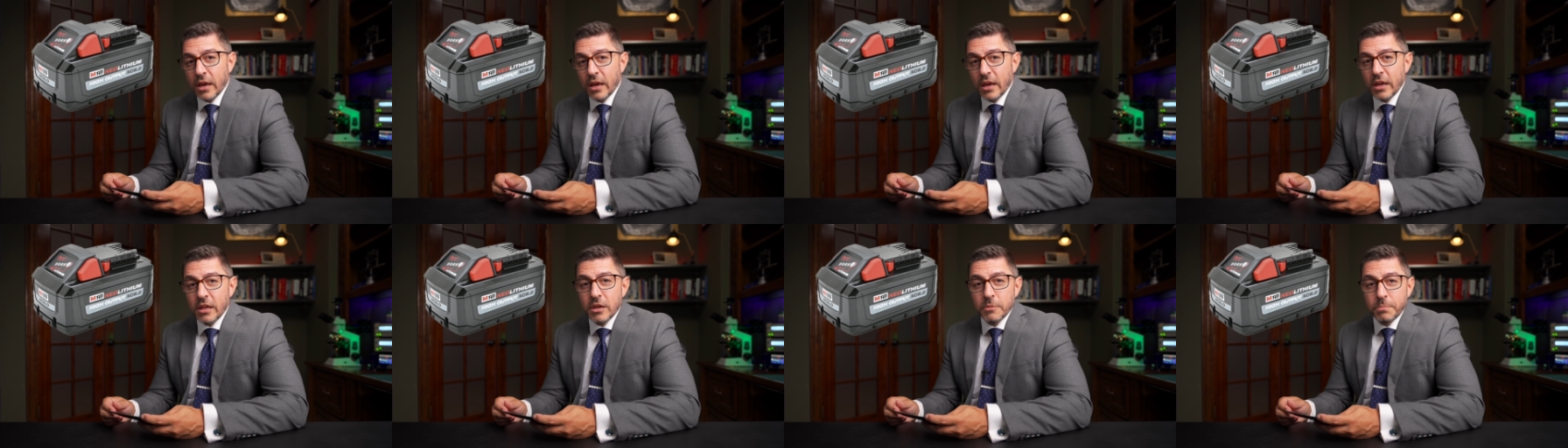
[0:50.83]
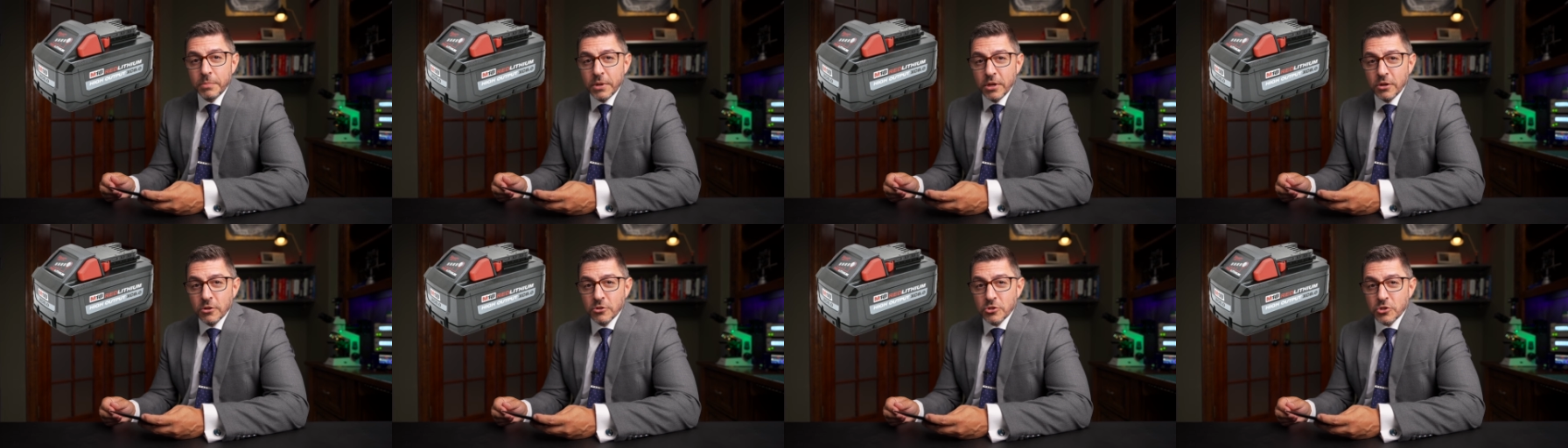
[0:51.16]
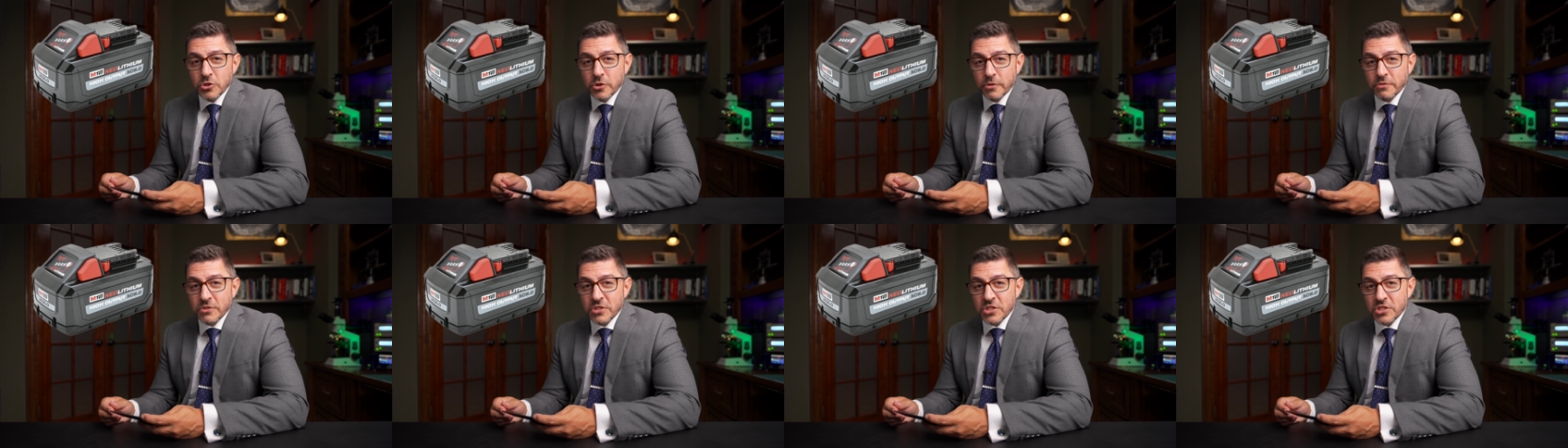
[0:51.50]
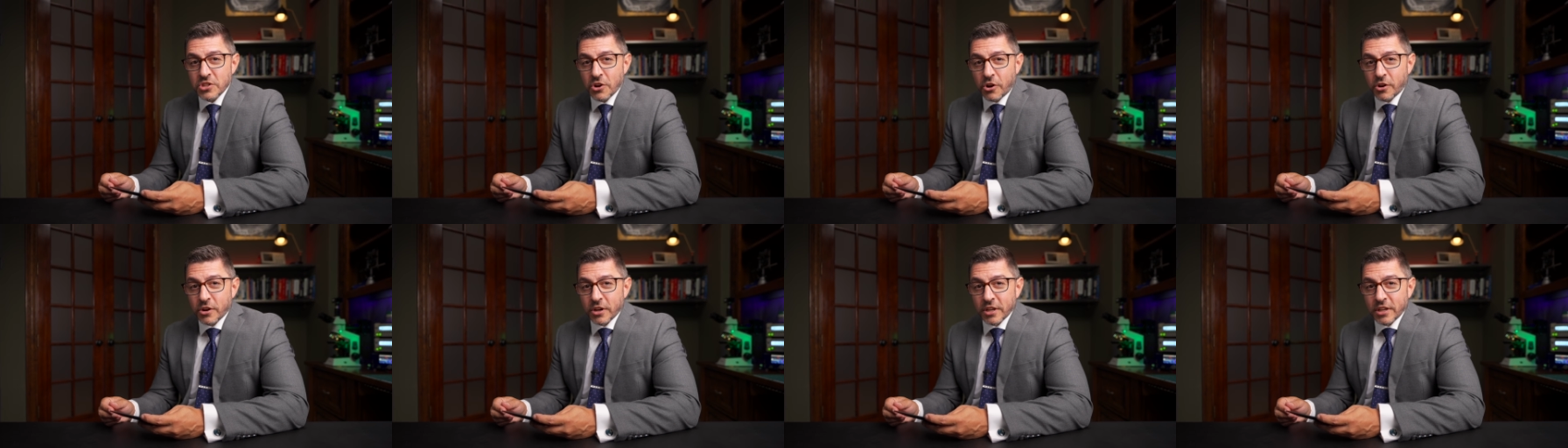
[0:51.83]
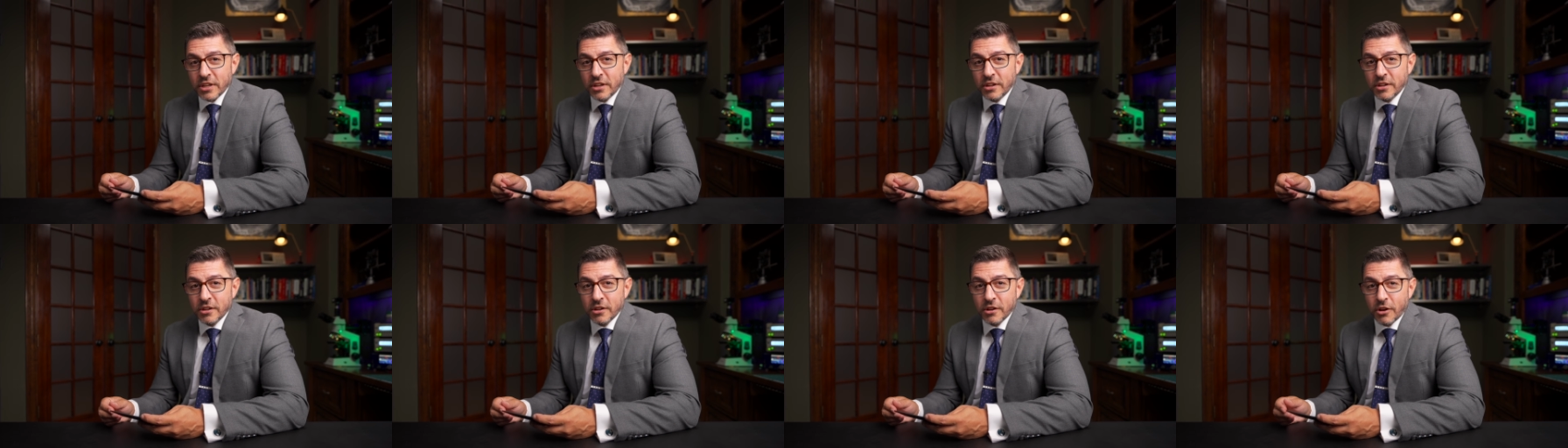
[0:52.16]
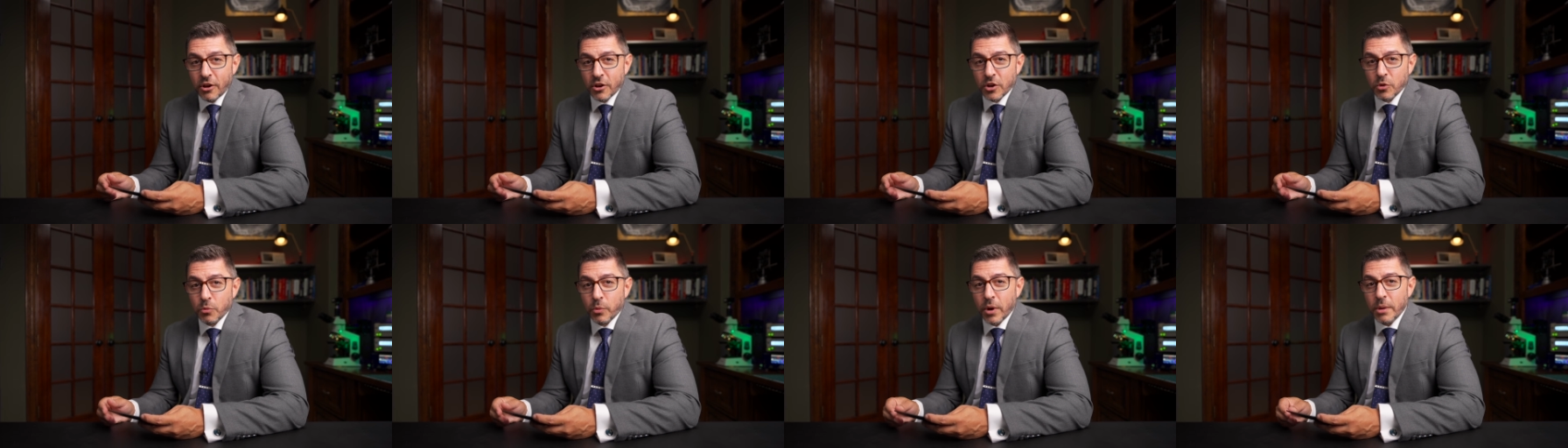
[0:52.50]
It appears to have started
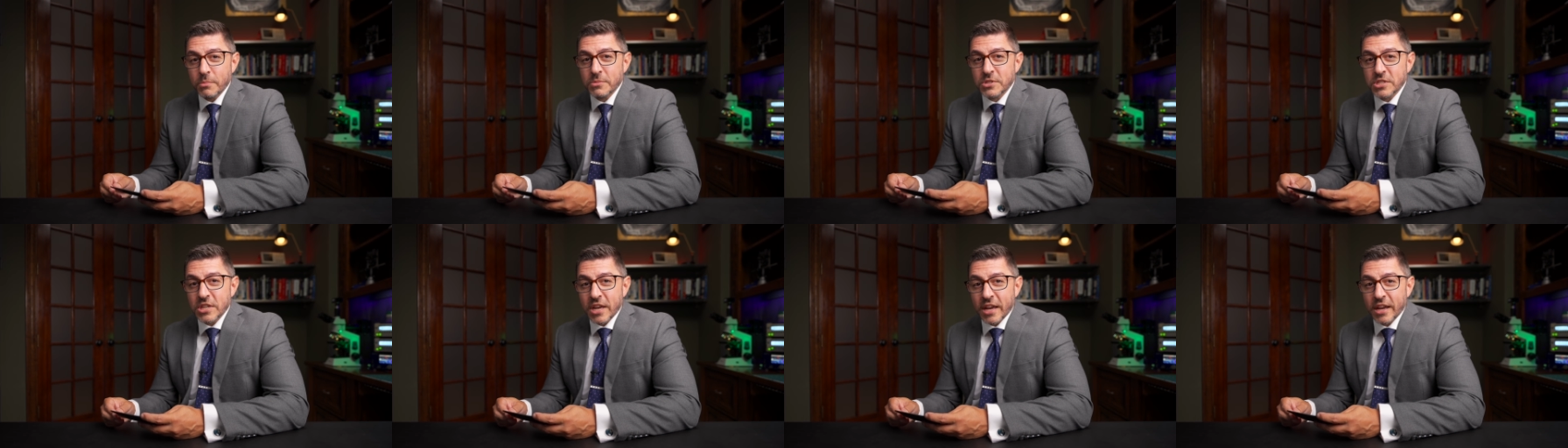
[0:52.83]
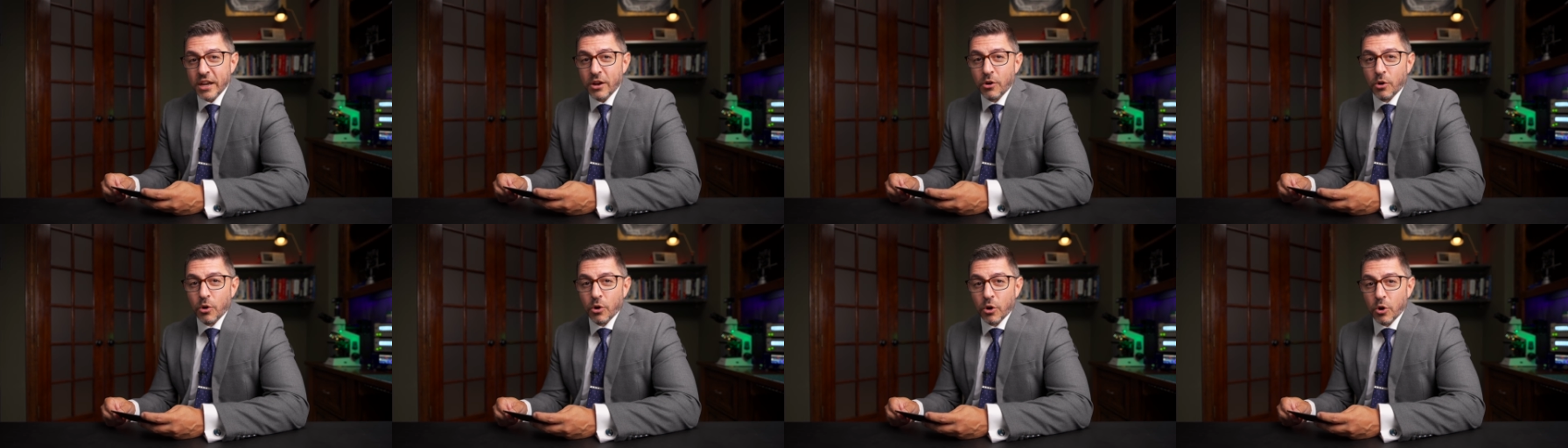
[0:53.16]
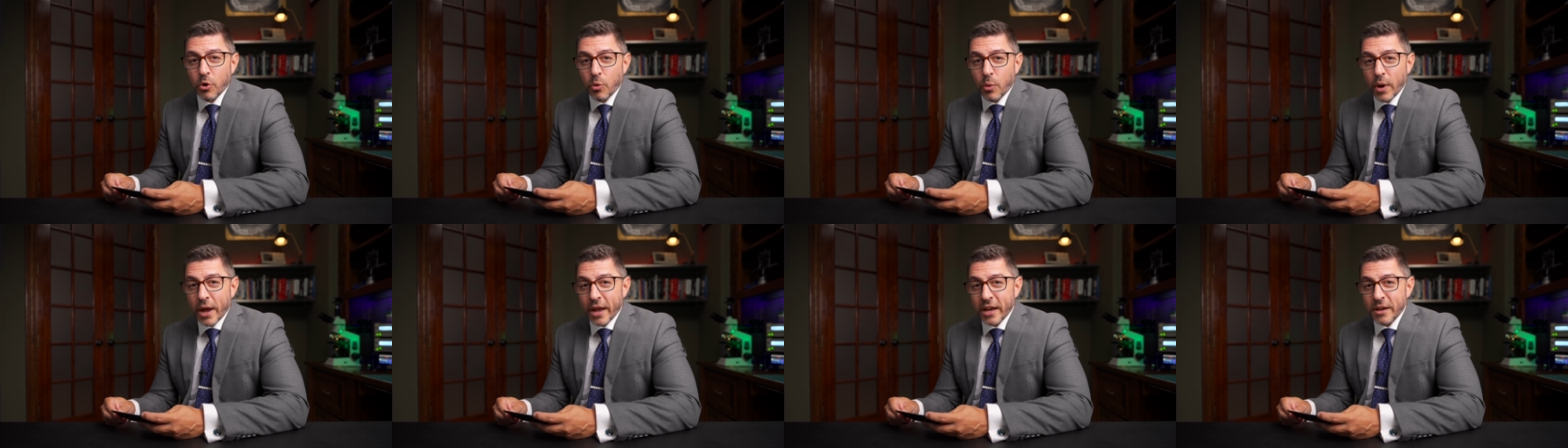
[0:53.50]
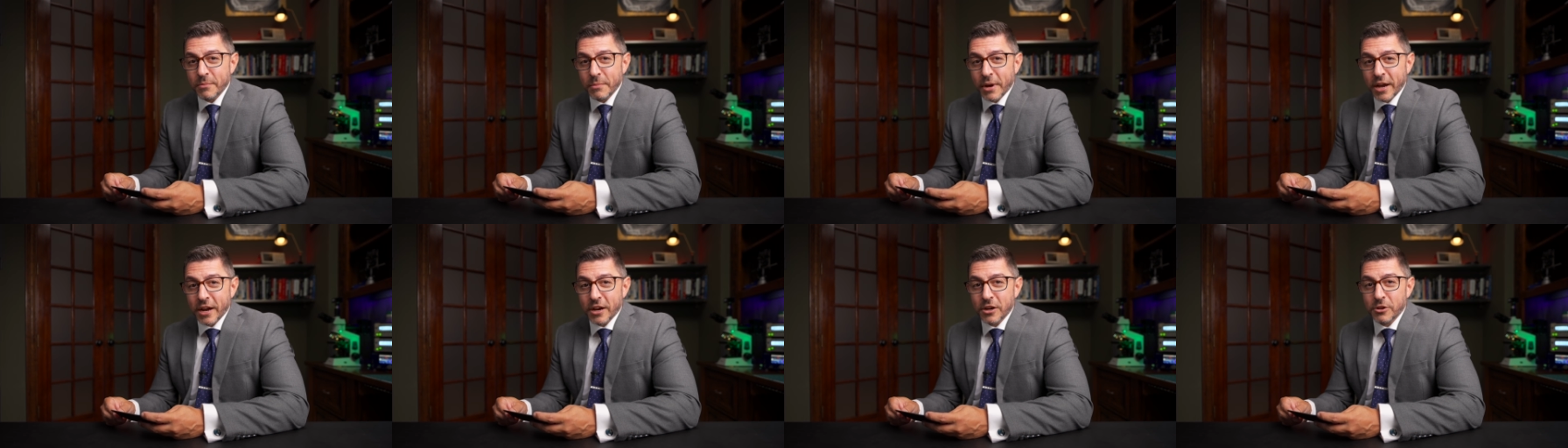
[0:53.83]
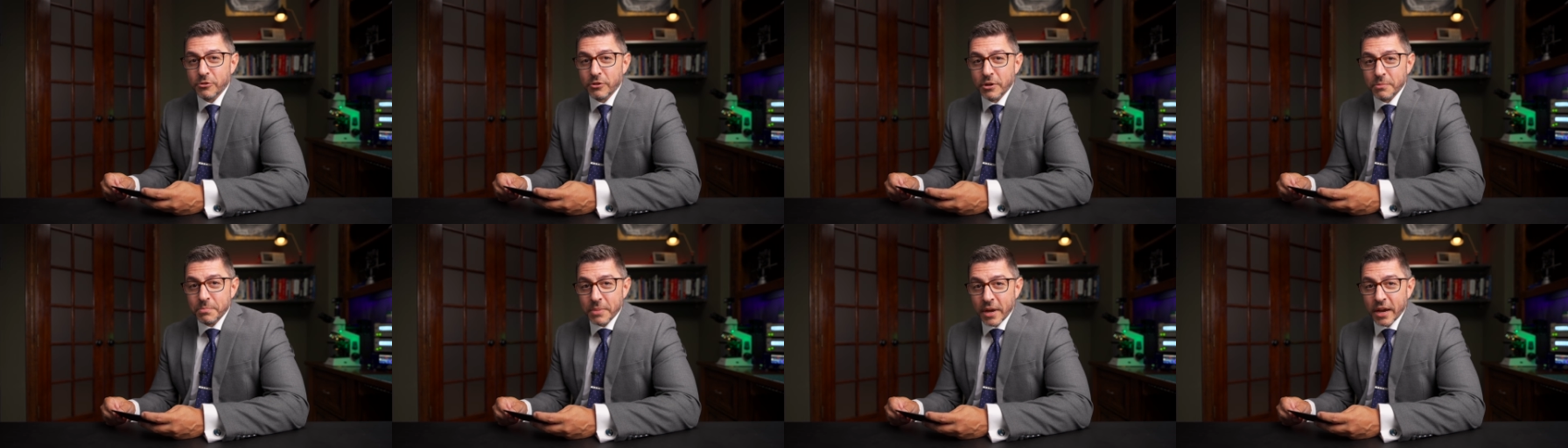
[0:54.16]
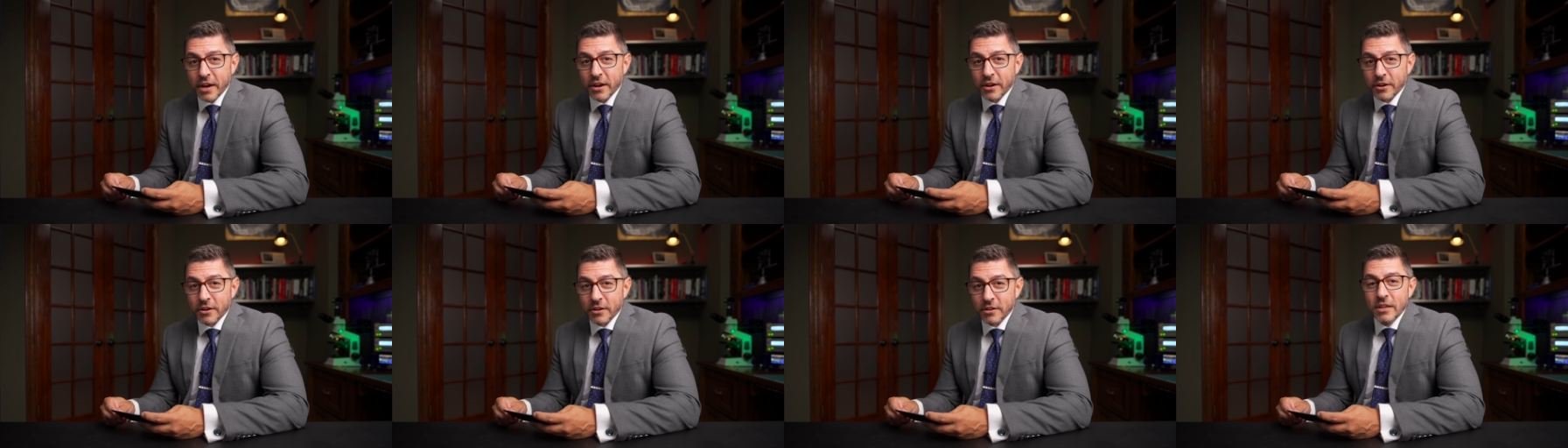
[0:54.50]
on a website called Quagmire
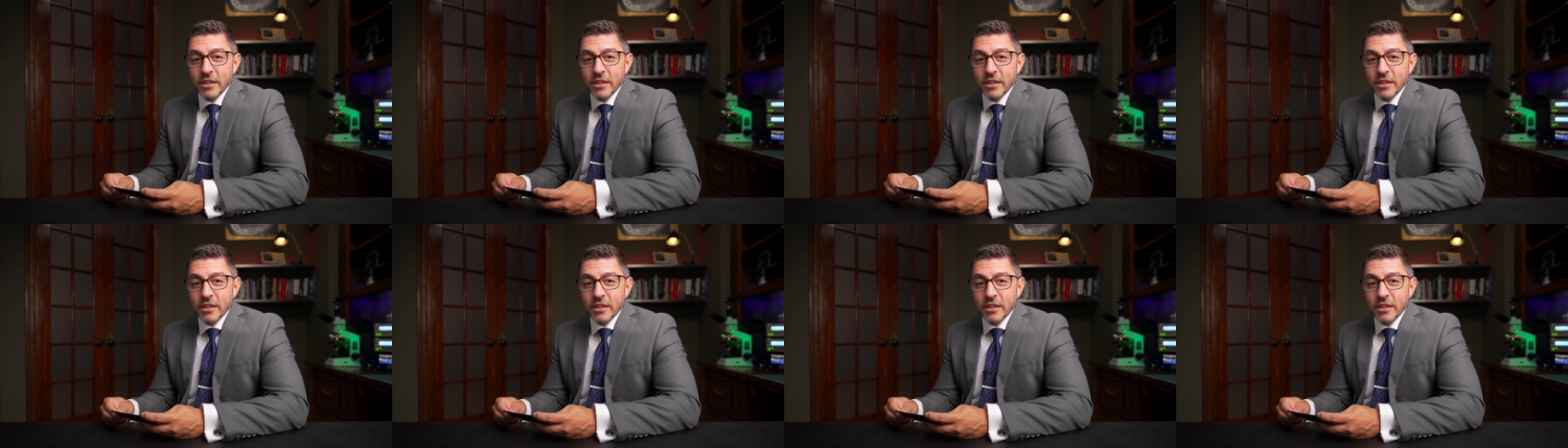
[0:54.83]
Repair.